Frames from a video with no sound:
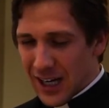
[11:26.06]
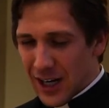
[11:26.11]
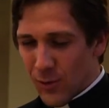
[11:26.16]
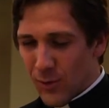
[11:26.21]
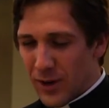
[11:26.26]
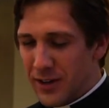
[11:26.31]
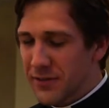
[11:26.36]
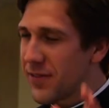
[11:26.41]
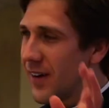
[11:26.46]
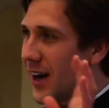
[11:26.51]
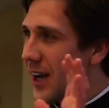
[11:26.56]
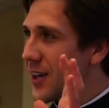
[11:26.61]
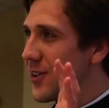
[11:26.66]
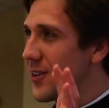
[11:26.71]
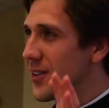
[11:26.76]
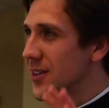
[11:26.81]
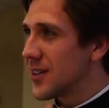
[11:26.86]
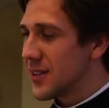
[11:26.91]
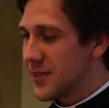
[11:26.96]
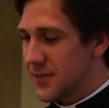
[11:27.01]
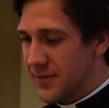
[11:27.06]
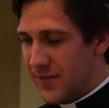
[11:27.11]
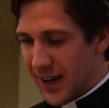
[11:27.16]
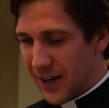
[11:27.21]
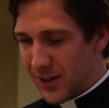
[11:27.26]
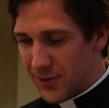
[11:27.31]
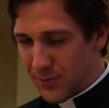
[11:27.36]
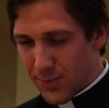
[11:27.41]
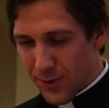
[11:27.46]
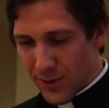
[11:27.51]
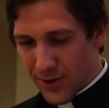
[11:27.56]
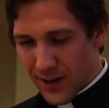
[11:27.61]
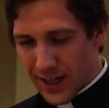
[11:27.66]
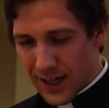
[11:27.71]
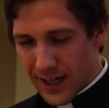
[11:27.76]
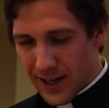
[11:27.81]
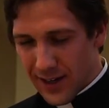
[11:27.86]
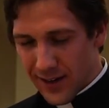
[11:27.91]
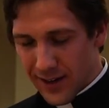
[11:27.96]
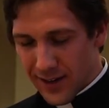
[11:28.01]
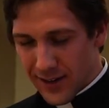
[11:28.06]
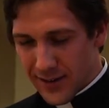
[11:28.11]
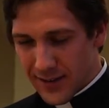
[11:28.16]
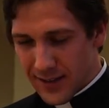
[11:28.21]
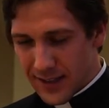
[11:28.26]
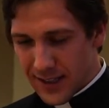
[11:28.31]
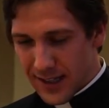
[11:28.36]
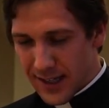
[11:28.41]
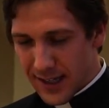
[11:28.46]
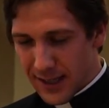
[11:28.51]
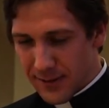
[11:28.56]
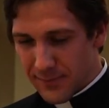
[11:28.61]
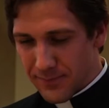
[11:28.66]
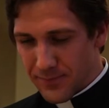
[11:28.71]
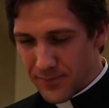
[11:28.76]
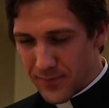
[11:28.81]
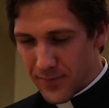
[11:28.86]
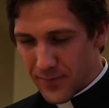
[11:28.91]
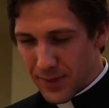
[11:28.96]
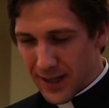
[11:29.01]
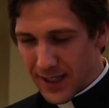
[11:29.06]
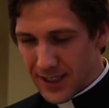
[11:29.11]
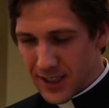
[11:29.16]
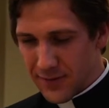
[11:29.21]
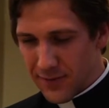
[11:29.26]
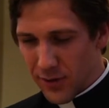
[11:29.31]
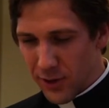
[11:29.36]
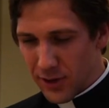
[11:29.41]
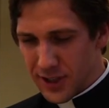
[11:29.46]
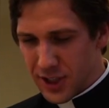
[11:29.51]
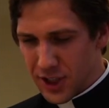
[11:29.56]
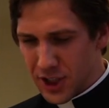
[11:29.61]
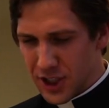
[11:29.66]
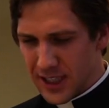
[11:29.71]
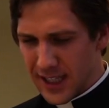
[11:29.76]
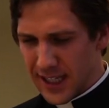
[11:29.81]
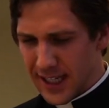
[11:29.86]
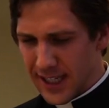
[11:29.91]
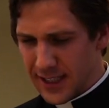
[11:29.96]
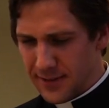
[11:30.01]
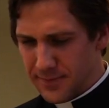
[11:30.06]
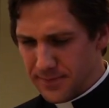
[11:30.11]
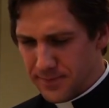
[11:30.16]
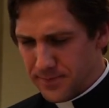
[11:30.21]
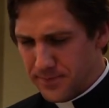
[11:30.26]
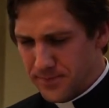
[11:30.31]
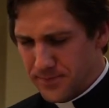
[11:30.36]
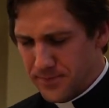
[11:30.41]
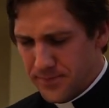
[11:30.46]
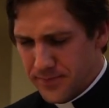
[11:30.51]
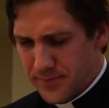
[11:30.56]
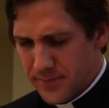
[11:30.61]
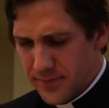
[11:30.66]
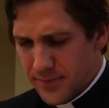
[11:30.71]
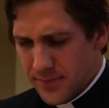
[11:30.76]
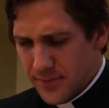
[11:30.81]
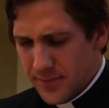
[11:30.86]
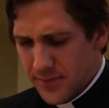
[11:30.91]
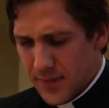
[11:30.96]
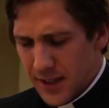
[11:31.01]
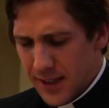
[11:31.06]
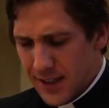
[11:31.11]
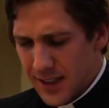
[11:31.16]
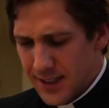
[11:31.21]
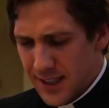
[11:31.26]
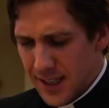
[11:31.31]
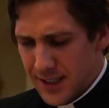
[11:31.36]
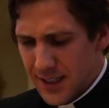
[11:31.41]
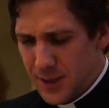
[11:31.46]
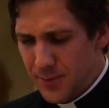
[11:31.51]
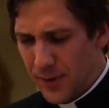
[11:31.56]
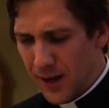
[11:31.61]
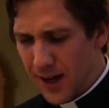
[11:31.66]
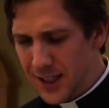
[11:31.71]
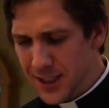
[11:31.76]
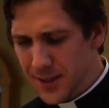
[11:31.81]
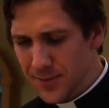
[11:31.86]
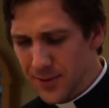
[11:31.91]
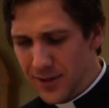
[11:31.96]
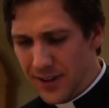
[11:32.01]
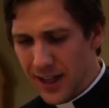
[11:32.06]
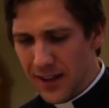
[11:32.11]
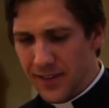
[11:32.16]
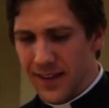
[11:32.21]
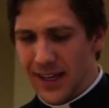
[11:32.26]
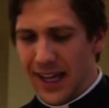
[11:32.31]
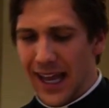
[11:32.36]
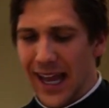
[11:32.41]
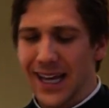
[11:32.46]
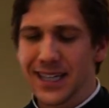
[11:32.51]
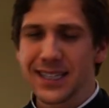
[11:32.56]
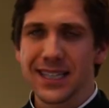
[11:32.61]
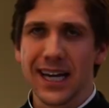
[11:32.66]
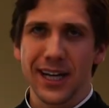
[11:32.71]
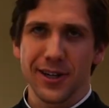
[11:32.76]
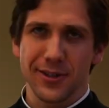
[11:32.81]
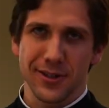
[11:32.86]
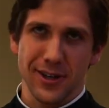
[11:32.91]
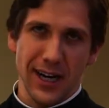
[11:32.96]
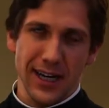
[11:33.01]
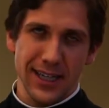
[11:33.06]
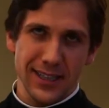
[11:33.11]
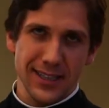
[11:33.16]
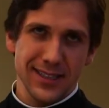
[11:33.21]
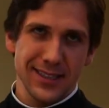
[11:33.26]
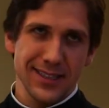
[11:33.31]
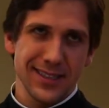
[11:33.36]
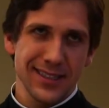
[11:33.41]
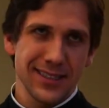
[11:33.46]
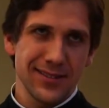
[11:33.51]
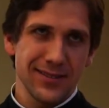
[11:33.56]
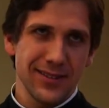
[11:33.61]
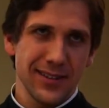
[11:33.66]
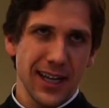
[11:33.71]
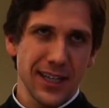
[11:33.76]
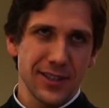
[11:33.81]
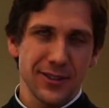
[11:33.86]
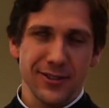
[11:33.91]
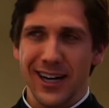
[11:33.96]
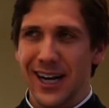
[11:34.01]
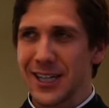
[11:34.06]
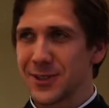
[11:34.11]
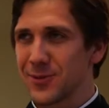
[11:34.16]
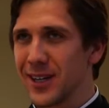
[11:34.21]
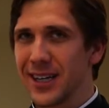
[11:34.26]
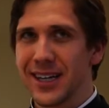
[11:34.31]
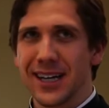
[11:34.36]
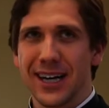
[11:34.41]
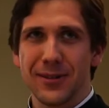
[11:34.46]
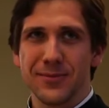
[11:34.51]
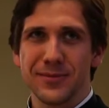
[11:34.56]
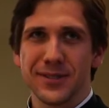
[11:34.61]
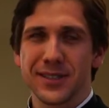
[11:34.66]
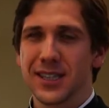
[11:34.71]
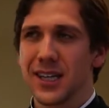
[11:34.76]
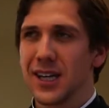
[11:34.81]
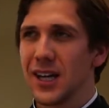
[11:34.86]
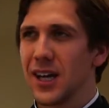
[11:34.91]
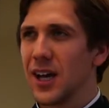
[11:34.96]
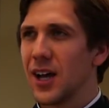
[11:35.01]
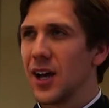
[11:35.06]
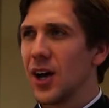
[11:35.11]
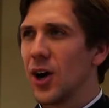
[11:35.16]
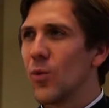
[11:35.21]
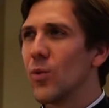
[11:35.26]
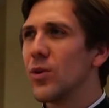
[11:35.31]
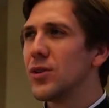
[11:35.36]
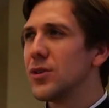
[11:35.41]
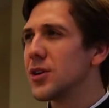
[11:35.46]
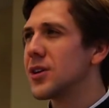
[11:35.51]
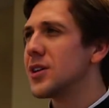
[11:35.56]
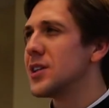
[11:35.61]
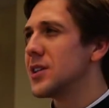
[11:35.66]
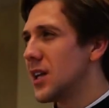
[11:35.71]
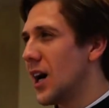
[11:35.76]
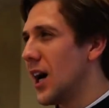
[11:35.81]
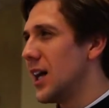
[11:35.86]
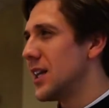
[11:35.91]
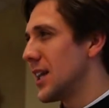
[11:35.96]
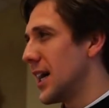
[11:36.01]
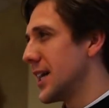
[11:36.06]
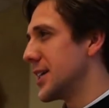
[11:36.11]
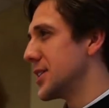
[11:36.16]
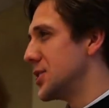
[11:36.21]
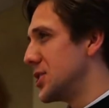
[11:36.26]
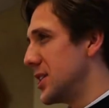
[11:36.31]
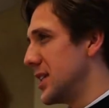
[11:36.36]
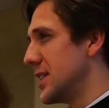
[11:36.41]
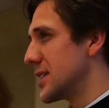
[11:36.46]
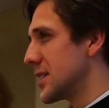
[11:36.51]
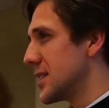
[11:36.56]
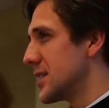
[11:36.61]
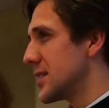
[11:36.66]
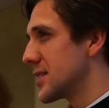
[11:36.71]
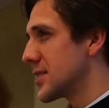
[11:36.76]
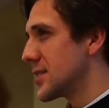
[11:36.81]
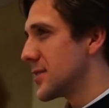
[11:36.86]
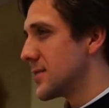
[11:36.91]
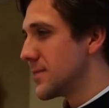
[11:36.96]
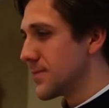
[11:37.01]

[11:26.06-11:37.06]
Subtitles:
One final point here. Blessed Fulton Sheen, he says it's possible that the Antichrist when he comes, will look a lot like Jesus.